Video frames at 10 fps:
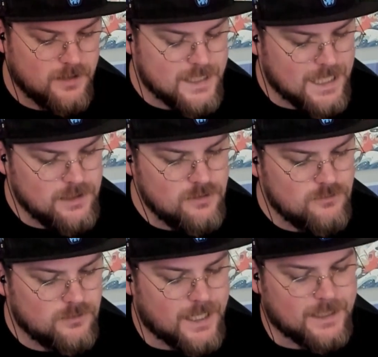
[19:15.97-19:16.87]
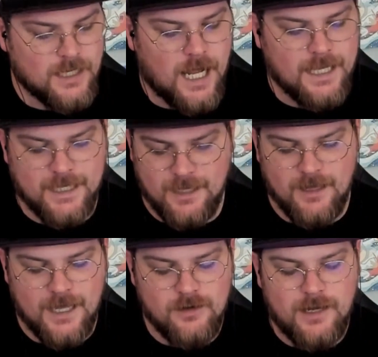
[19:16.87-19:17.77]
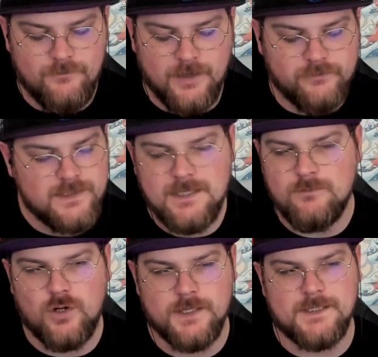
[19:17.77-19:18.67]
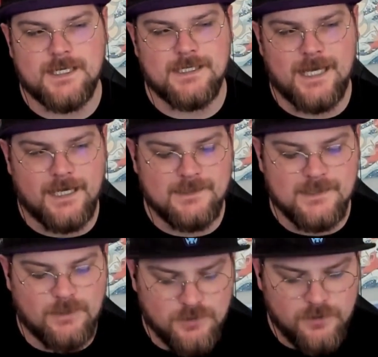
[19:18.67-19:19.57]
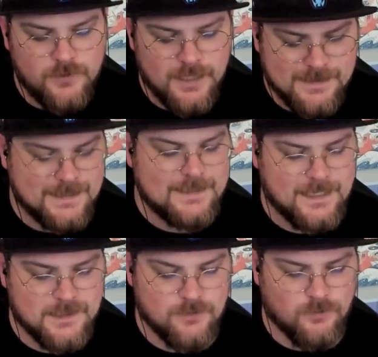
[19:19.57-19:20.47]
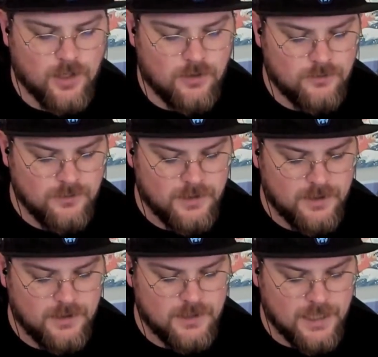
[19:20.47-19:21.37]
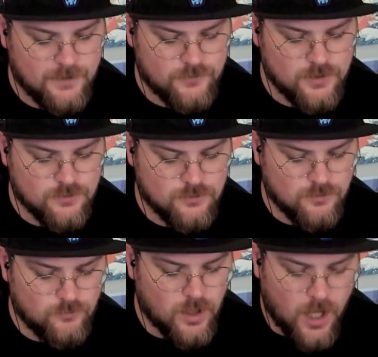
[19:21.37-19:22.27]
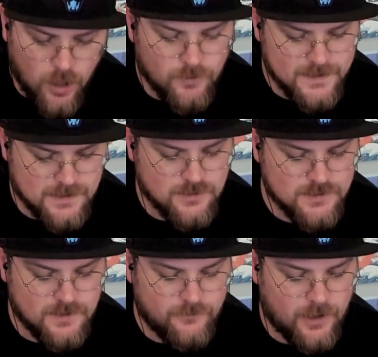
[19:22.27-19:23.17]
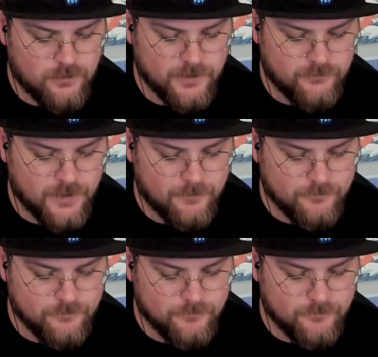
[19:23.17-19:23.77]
Can you, like, not get... I've never seen more than 6 heads. I wonder if you get 6 heads in a row, if you will always lose the following flip.